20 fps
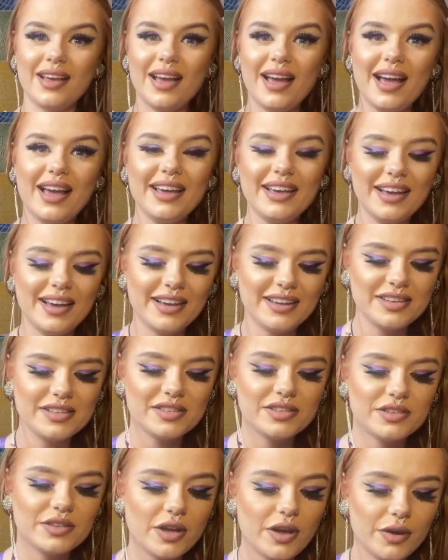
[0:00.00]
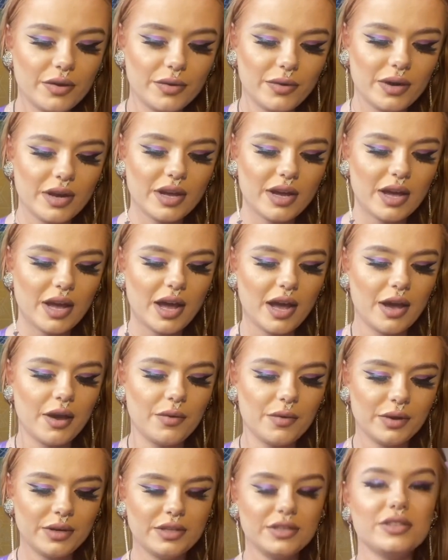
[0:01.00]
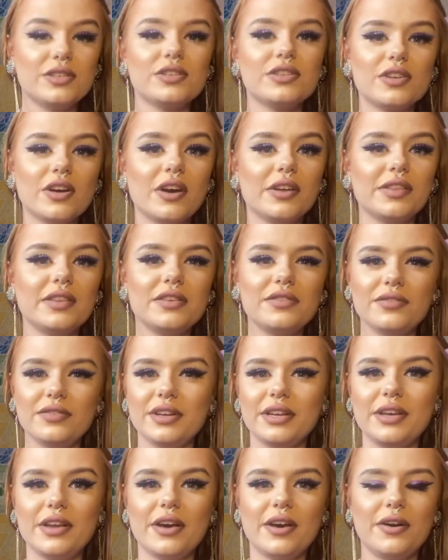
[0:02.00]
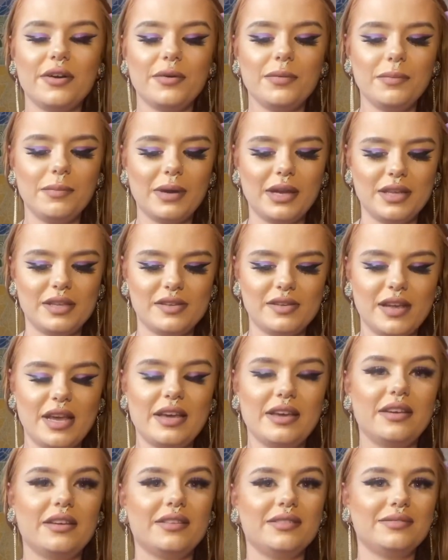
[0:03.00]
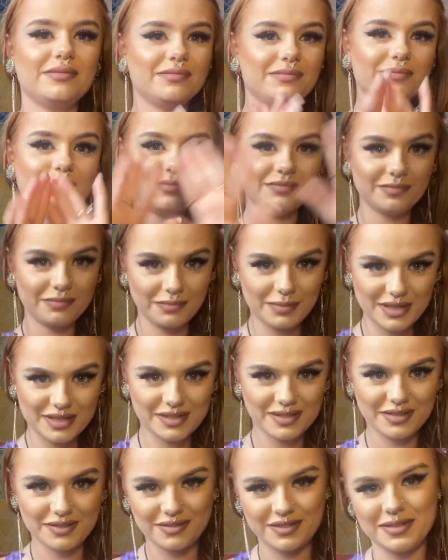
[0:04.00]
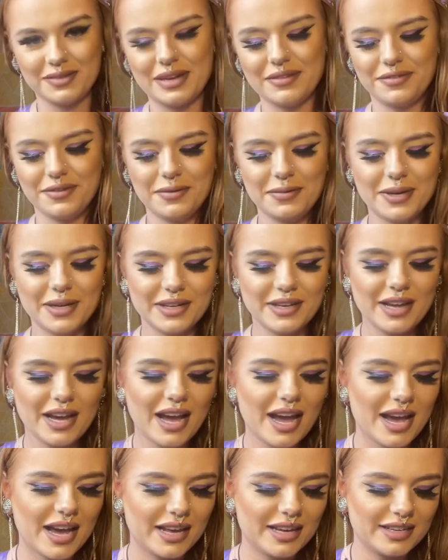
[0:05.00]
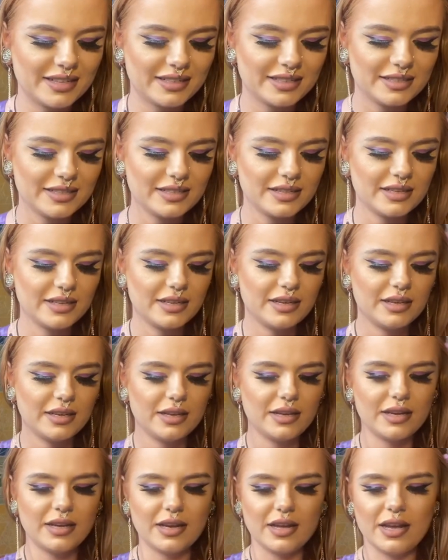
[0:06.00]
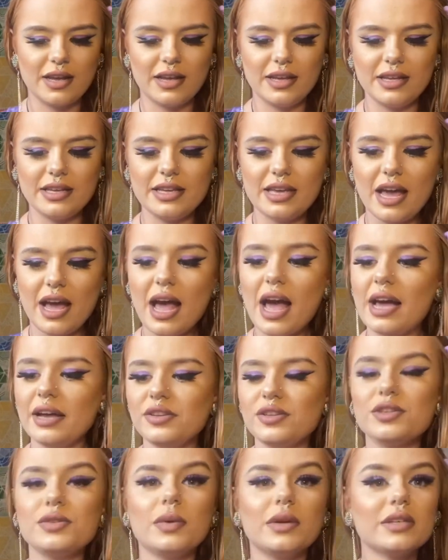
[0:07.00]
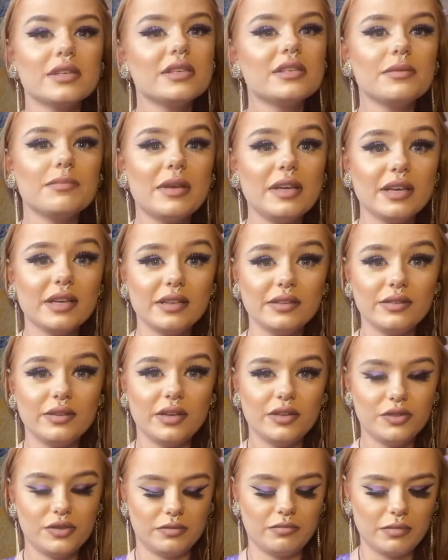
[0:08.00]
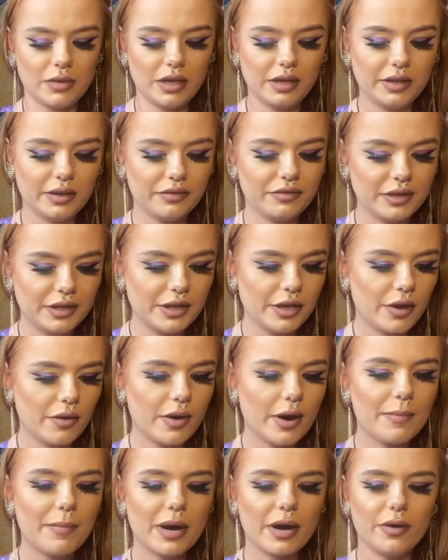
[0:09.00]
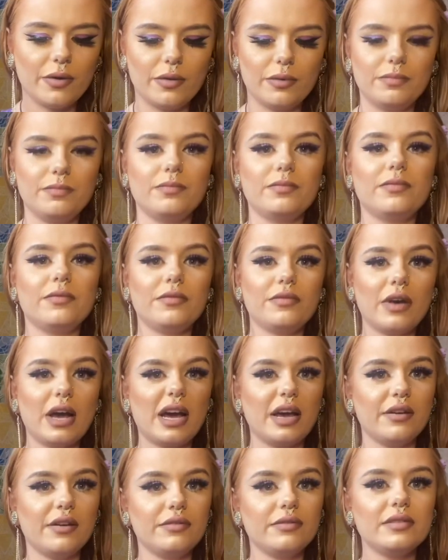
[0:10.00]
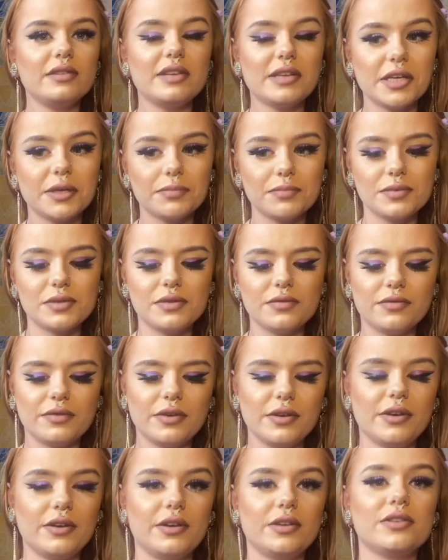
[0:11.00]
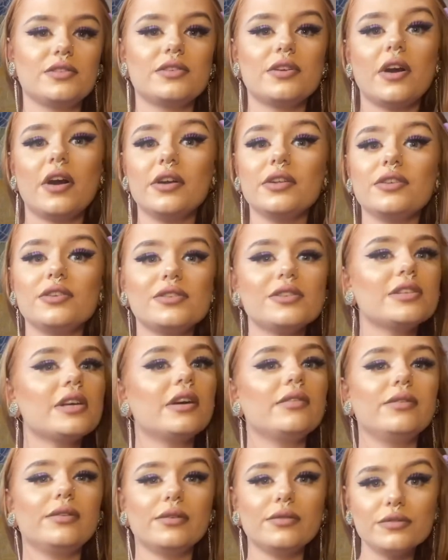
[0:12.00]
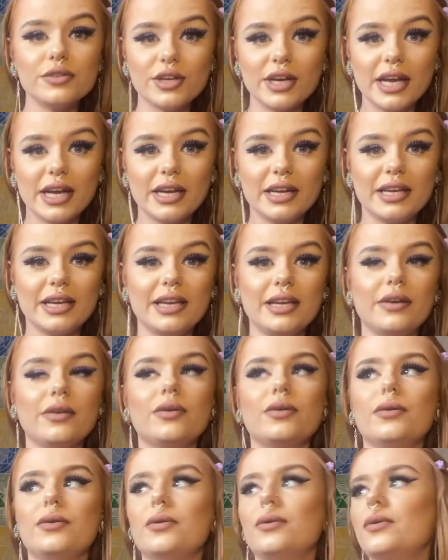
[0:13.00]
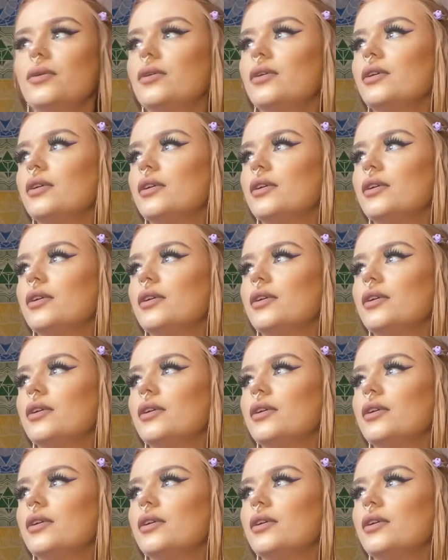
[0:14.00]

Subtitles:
Hi guys, so I wanted to start this video by saying peace and love to everyone, and yeah, I just wanted to make a little video about 5 tips for starting your self-love journey or